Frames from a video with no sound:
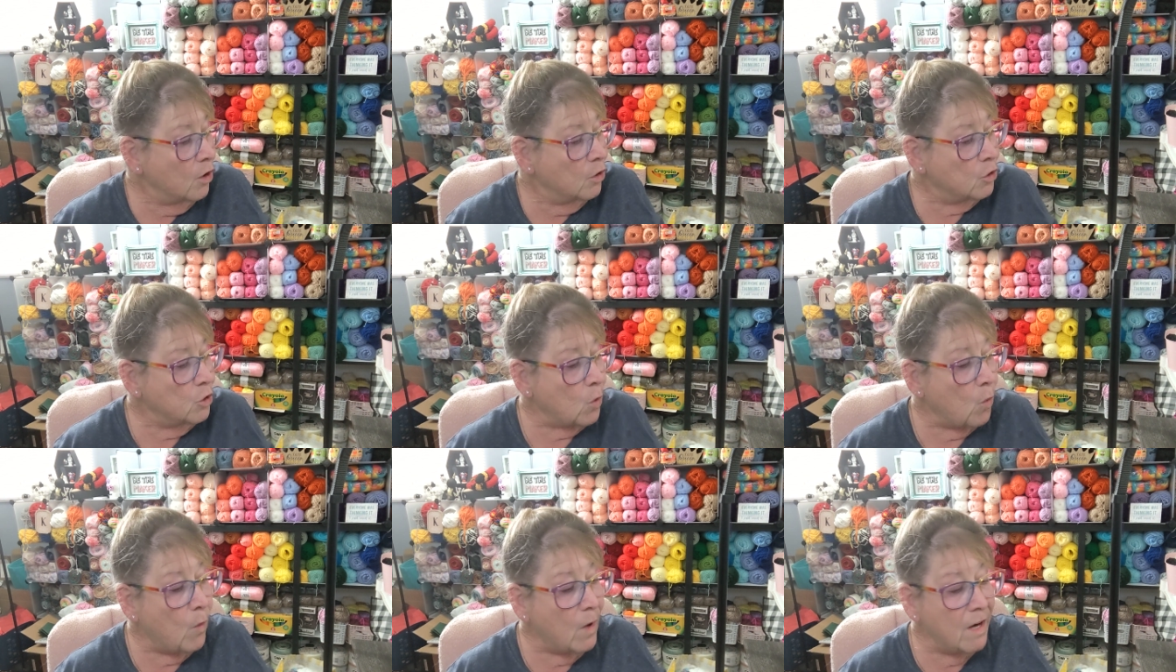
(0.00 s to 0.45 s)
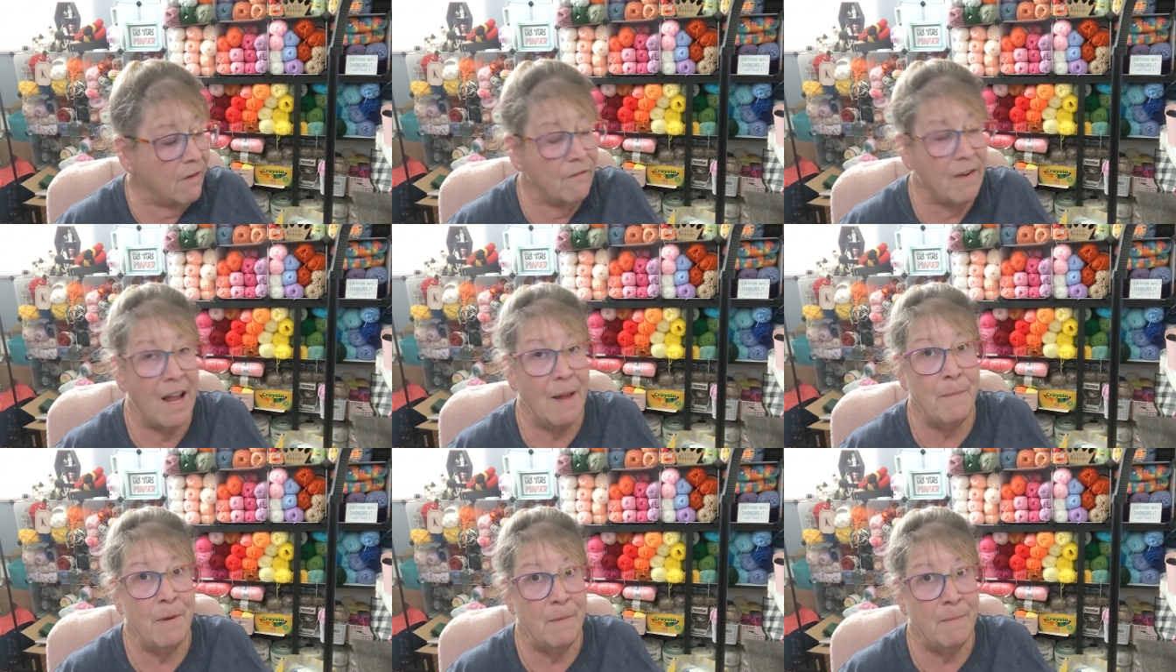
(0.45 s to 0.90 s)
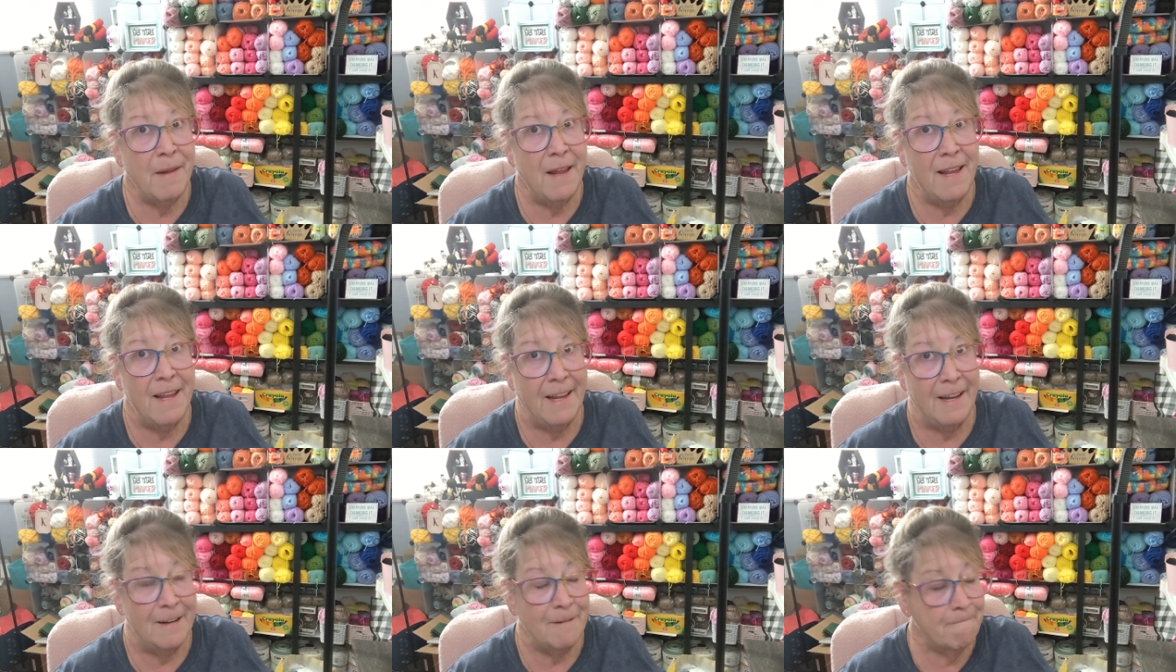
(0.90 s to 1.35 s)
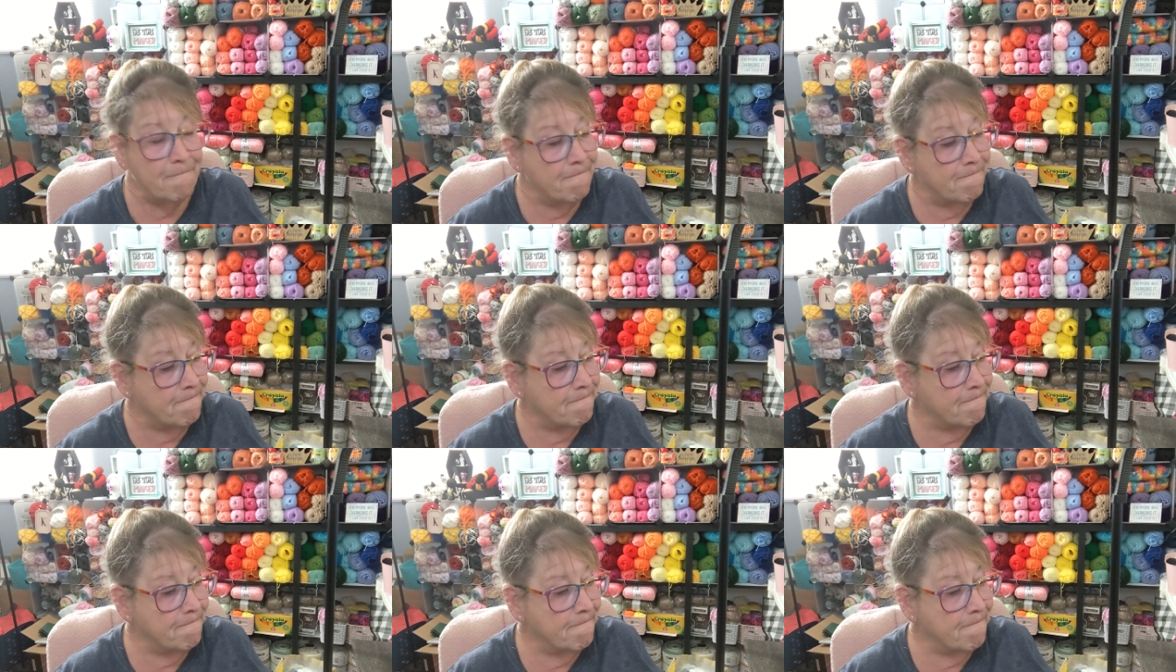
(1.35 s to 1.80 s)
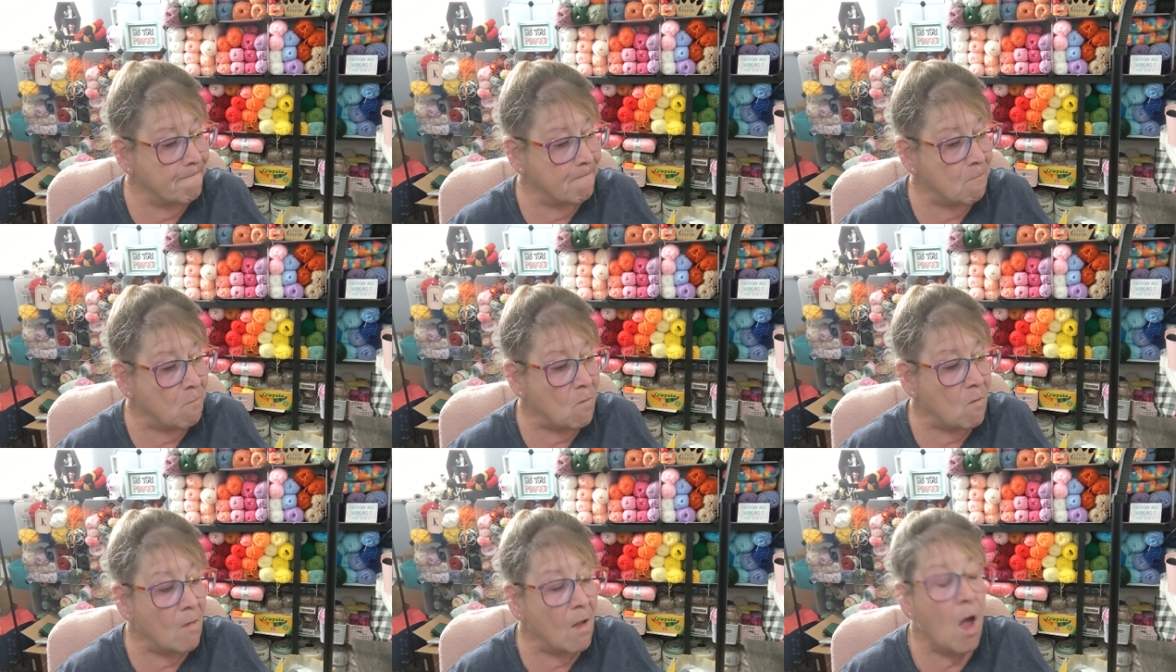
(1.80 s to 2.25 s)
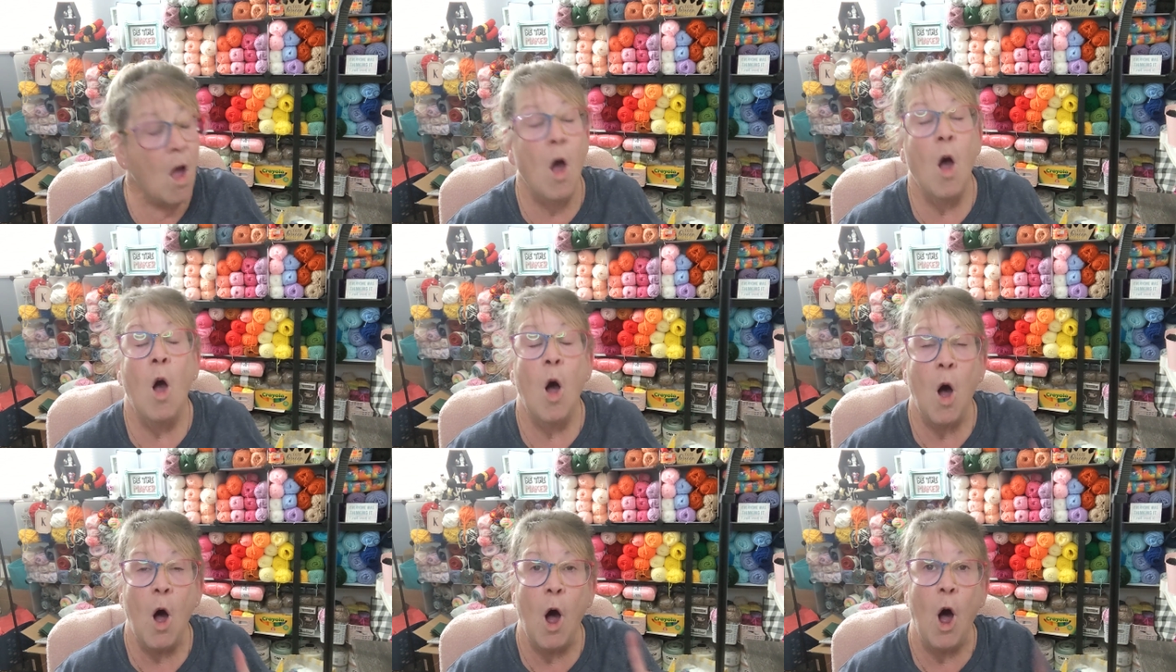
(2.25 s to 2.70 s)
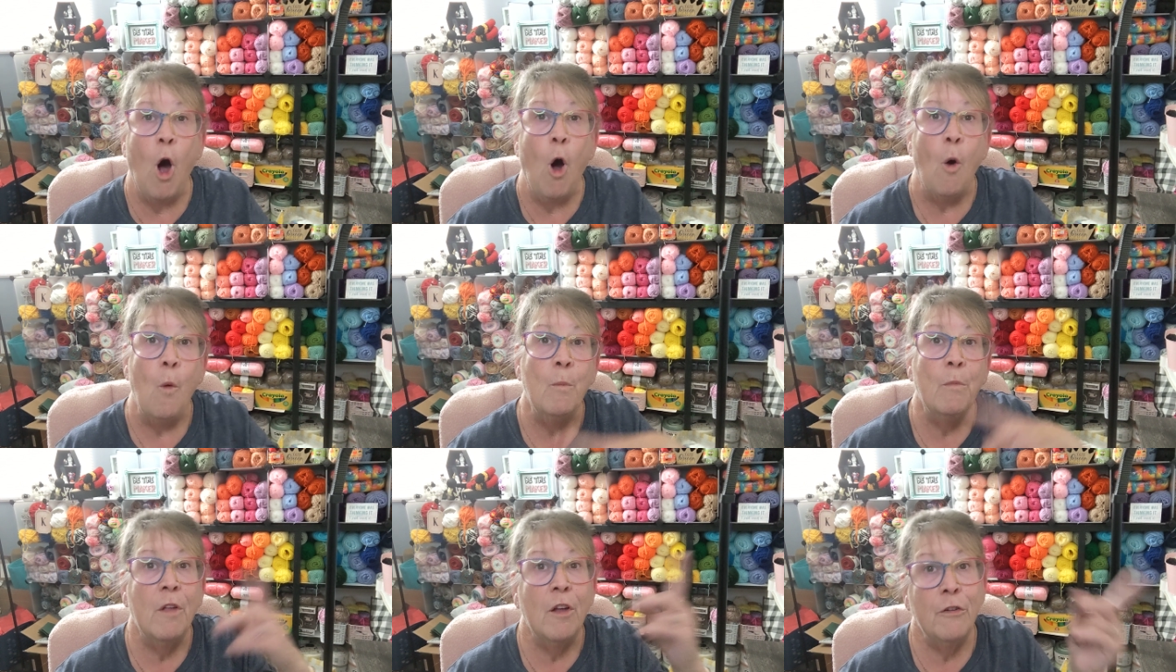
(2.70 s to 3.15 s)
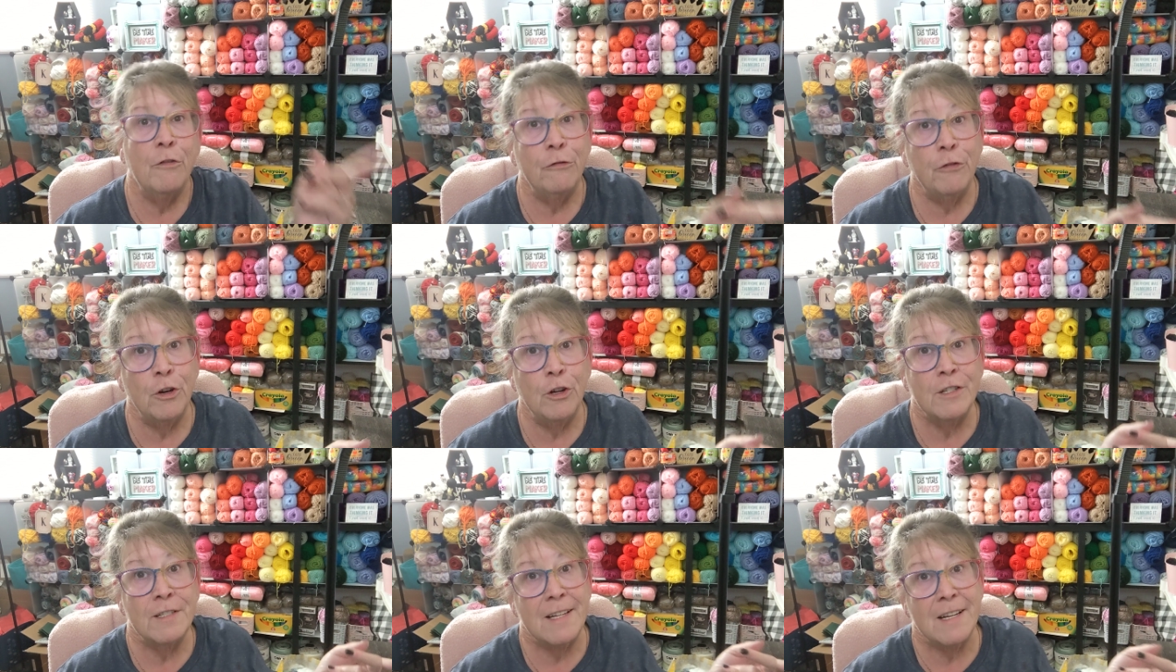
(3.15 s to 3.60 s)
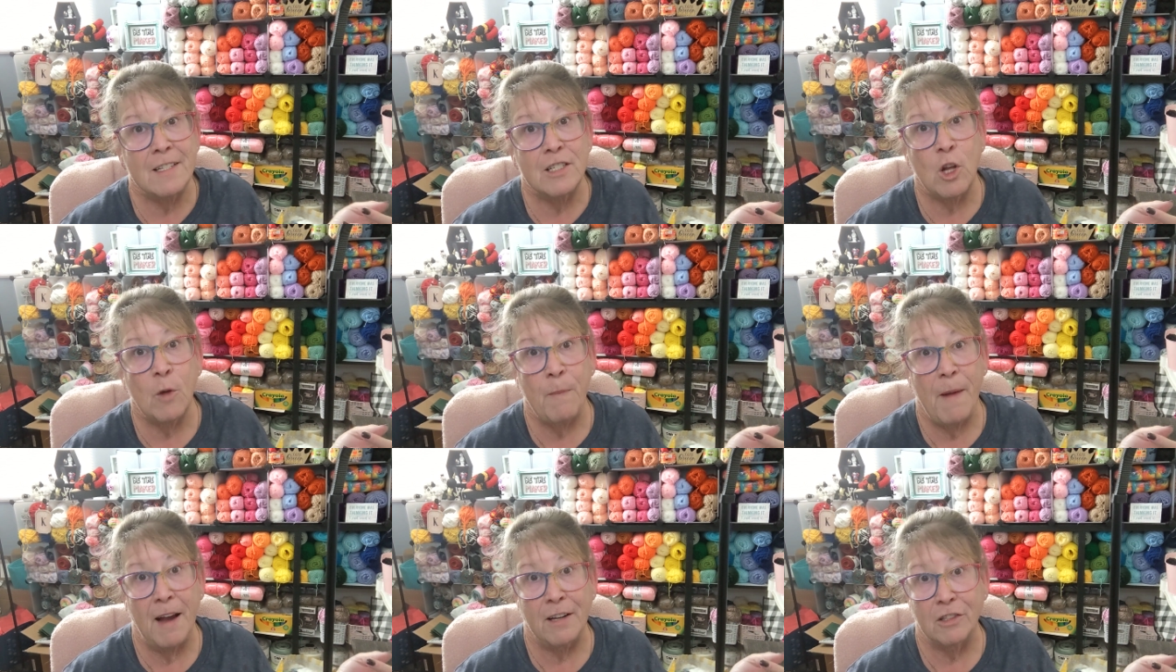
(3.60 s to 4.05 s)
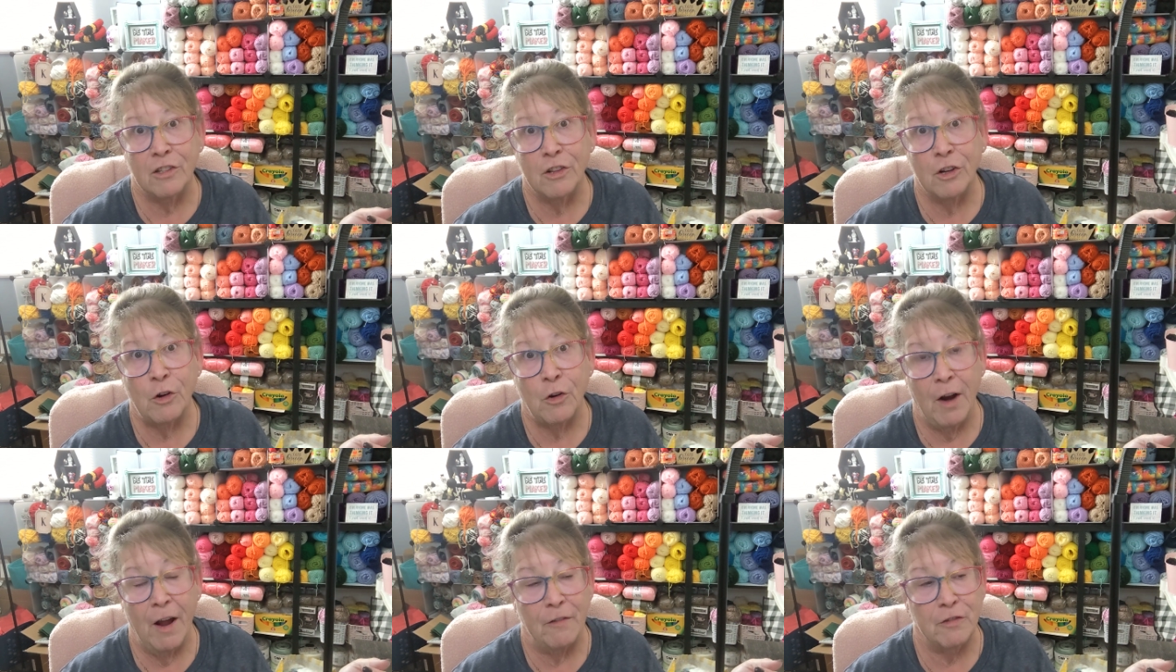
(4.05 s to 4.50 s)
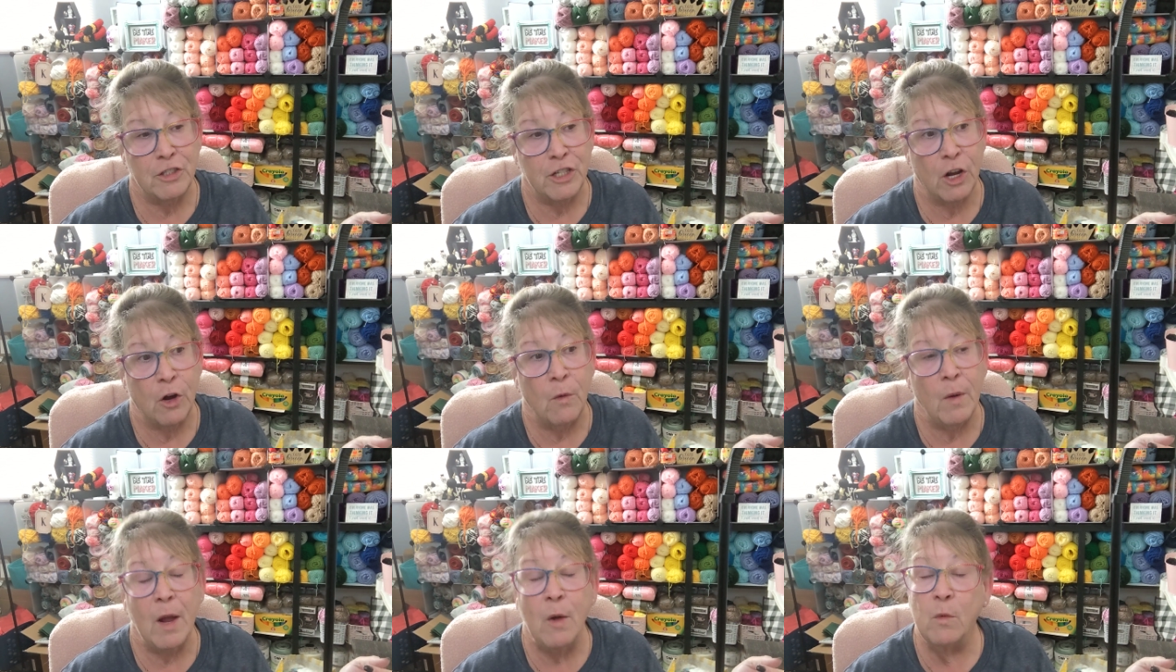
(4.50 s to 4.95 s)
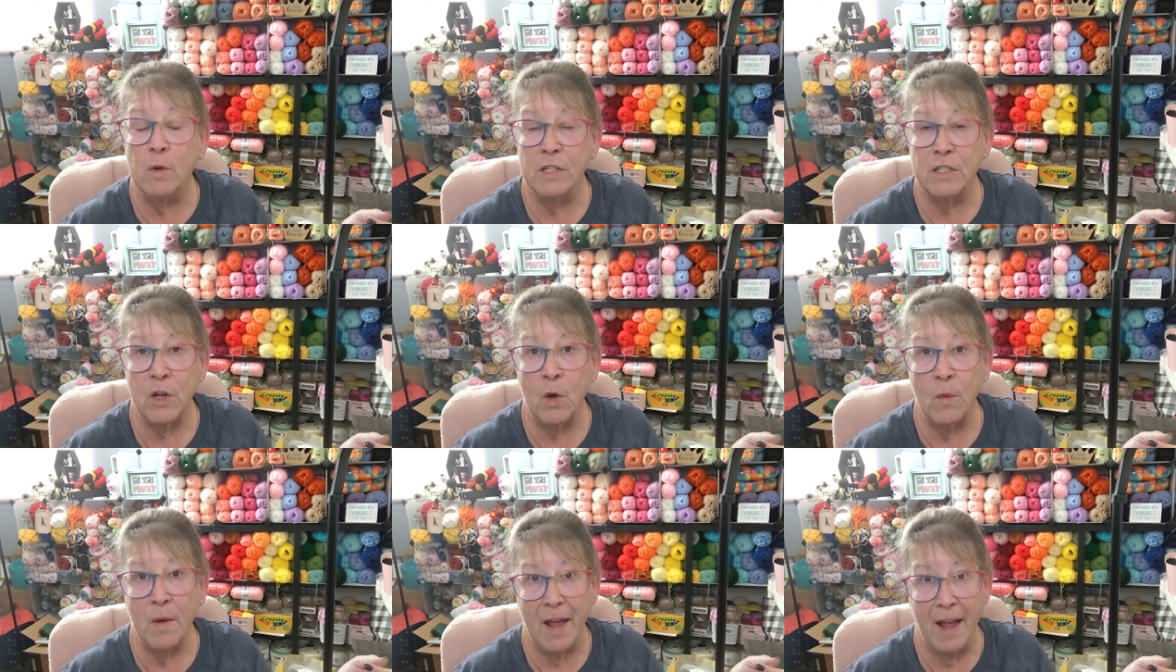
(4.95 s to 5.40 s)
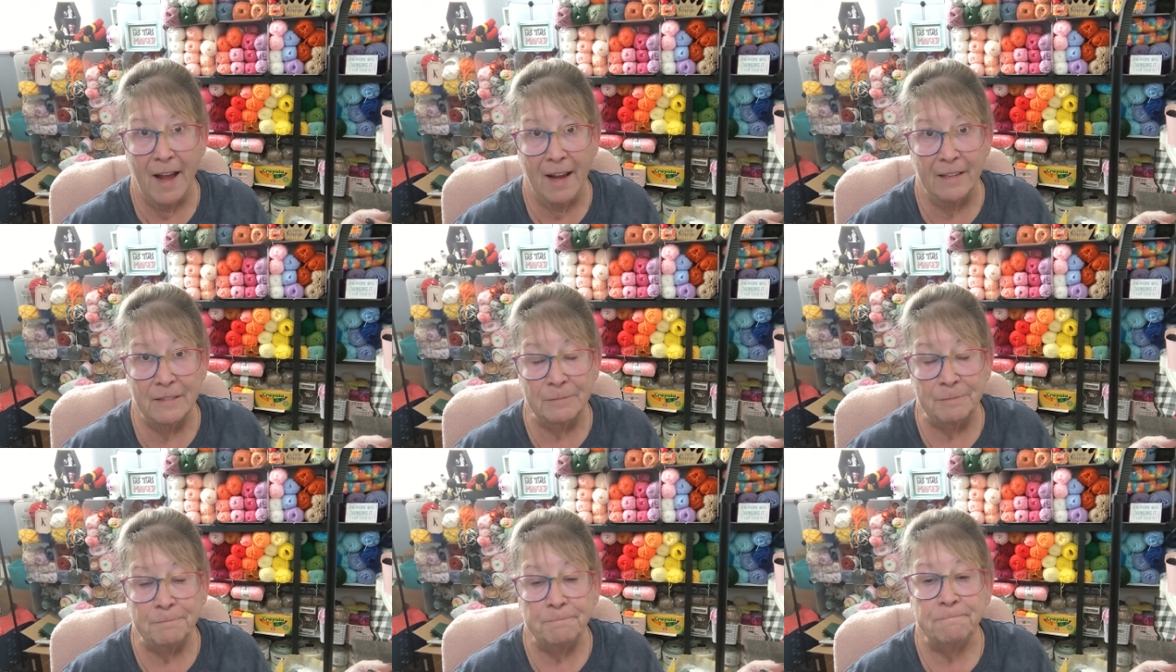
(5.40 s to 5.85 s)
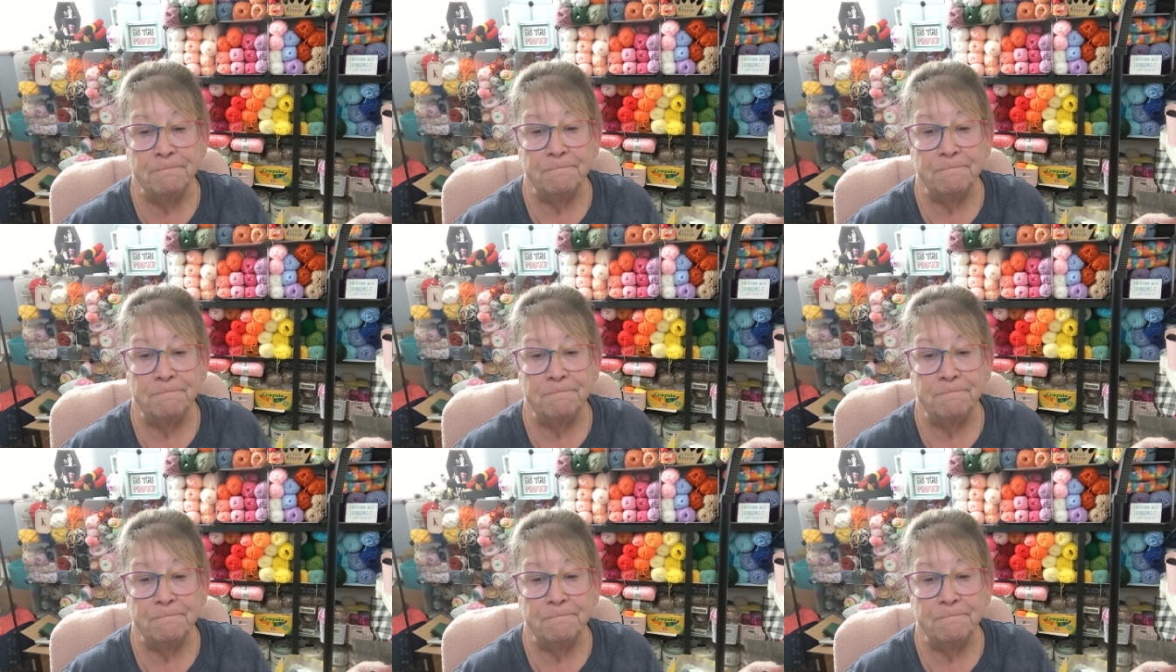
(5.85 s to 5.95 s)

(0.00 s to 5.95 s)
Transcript: So what have I been making? Oh, first let's go back to the craft show. It was okay.